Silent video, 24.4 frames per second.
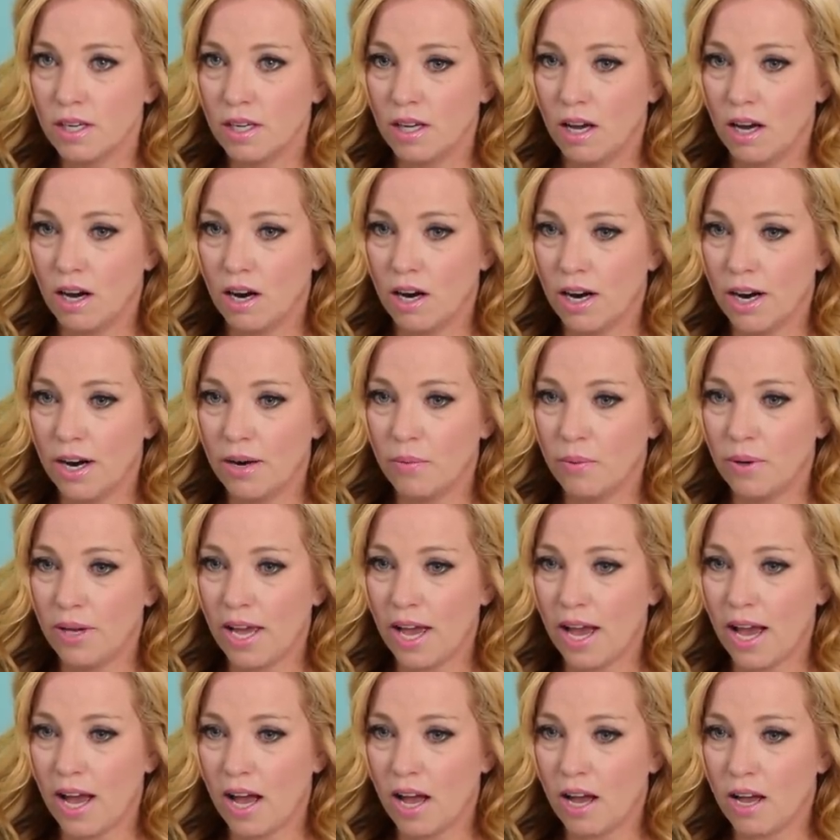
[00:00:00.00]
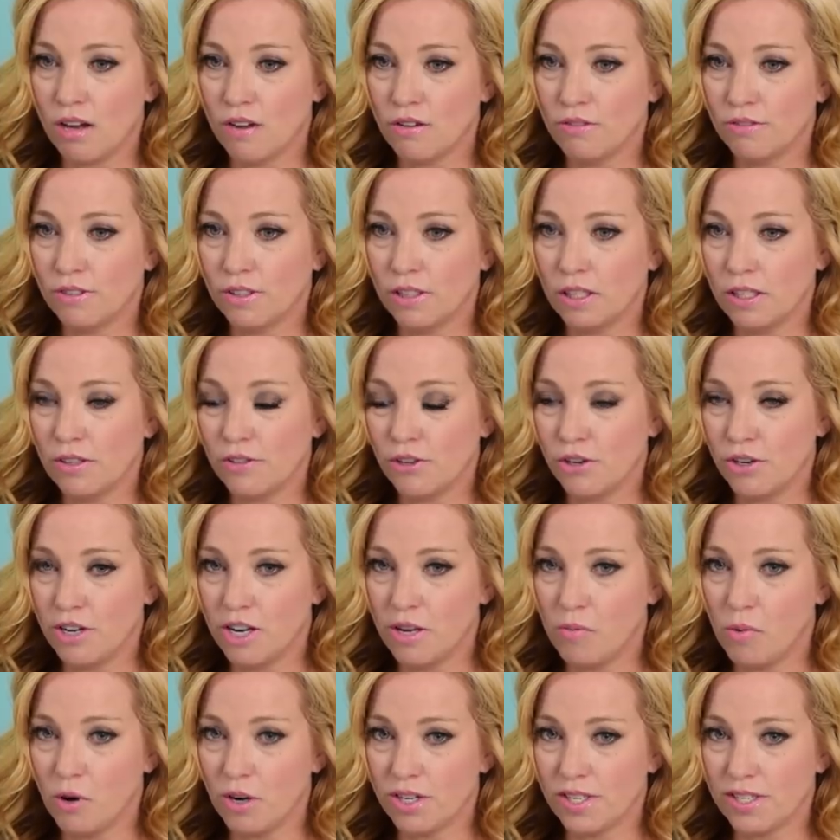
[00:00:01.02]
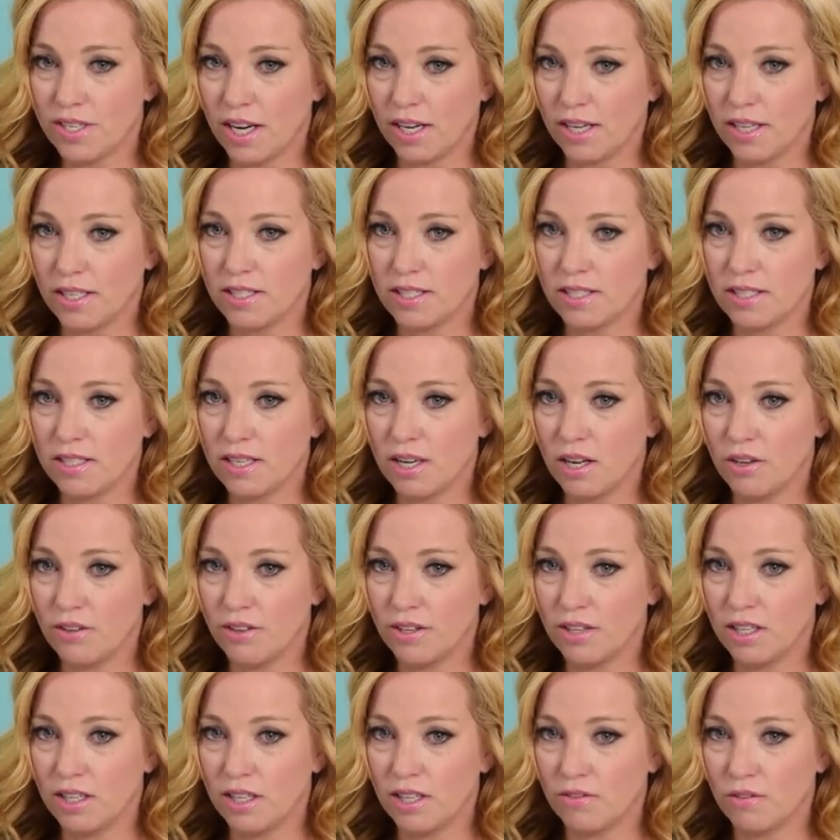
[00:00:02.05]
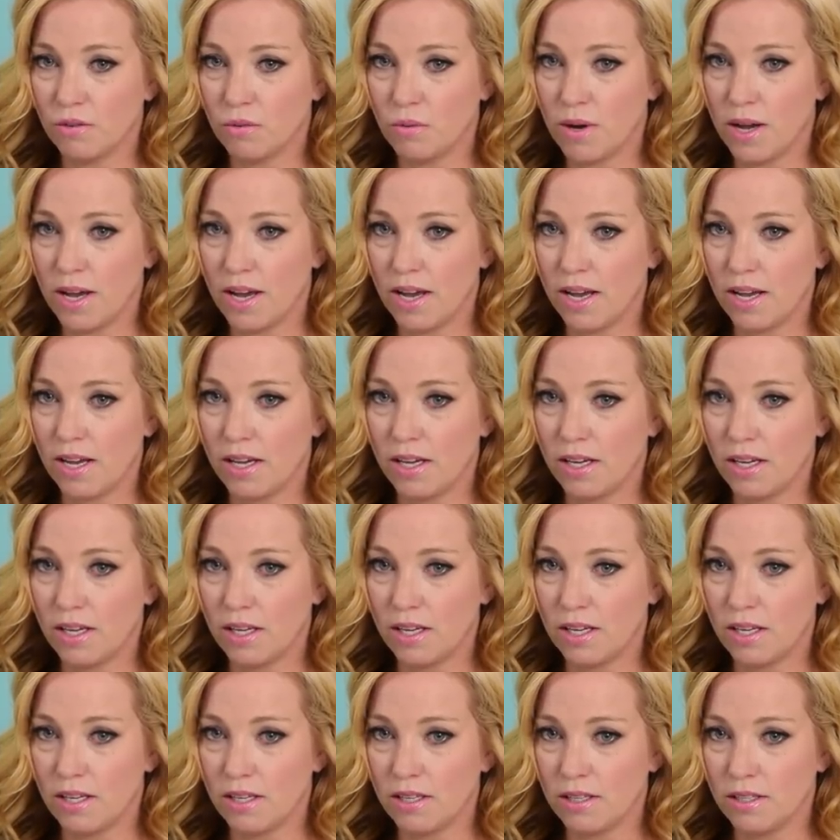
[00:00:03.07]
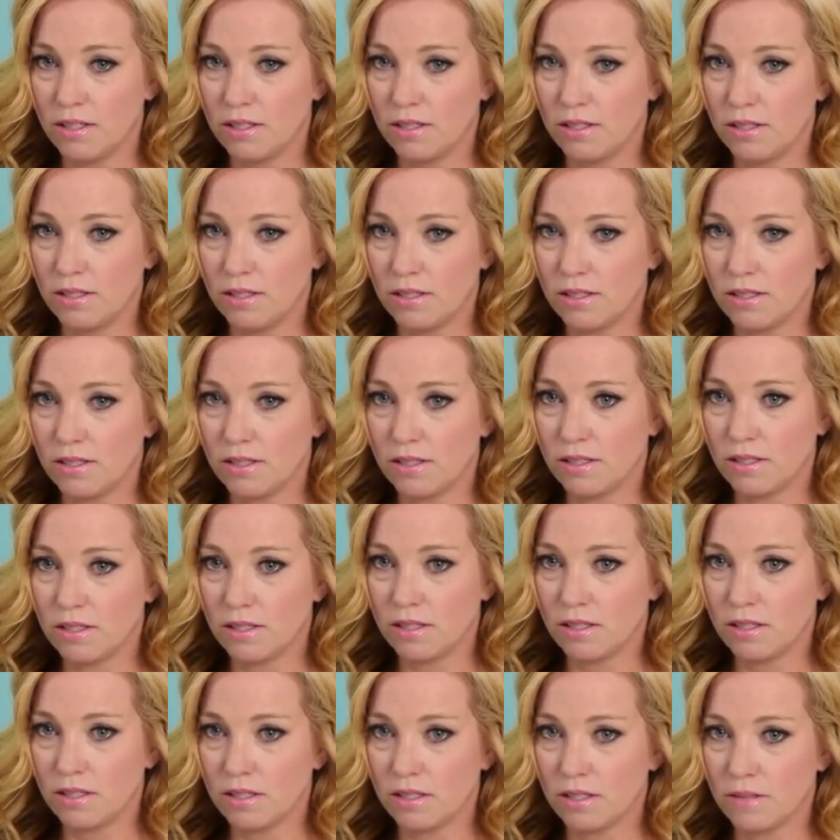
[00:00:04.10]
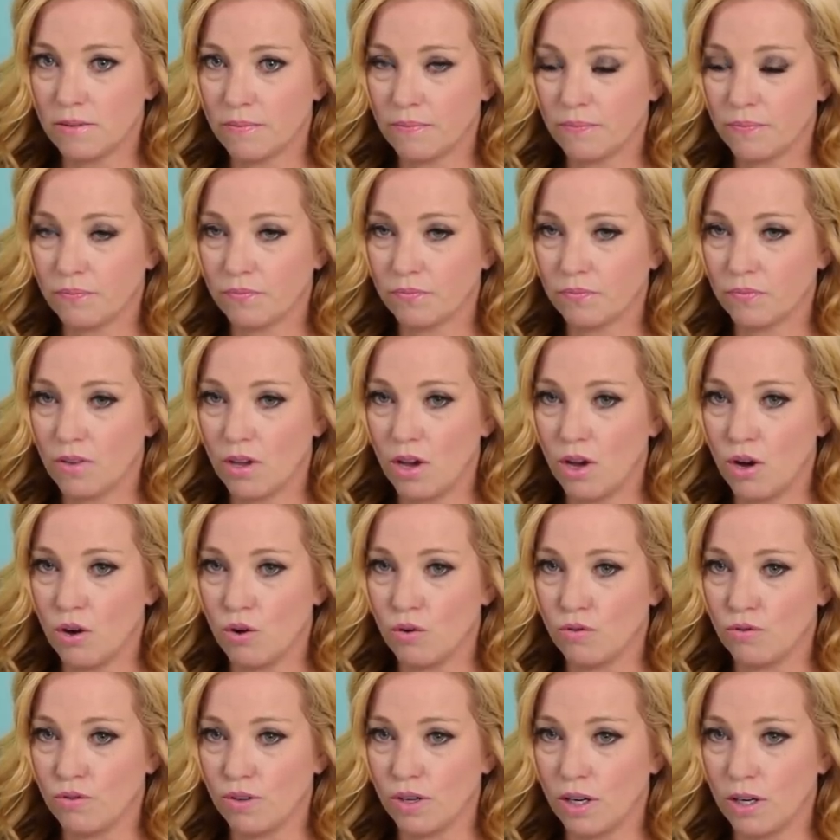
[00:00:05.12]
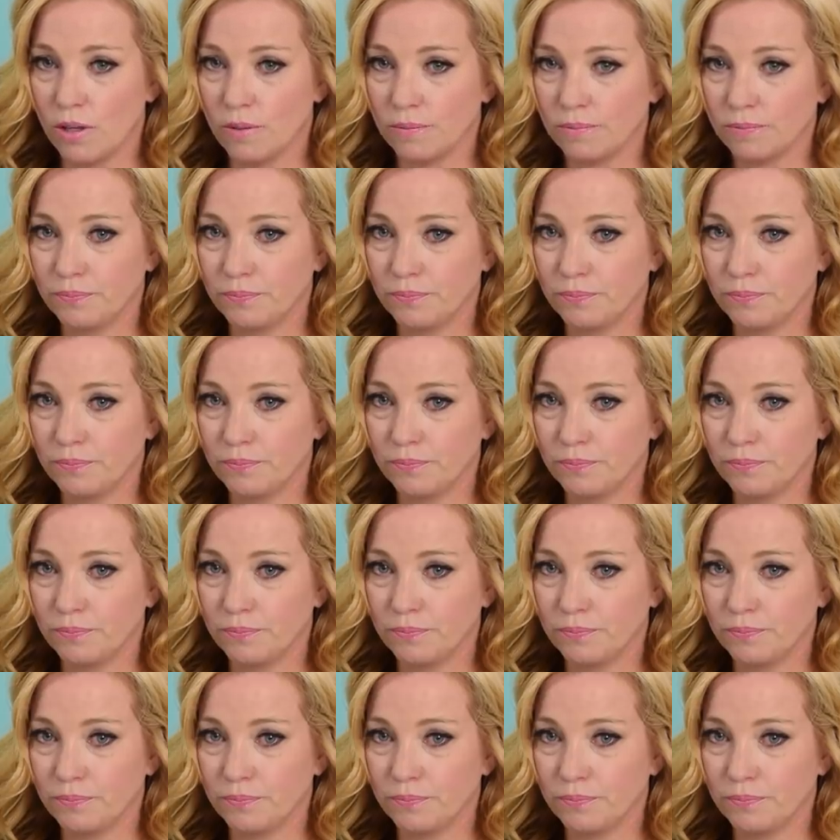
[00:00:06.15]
All right, we have 30 more seconds until the giveaway is over.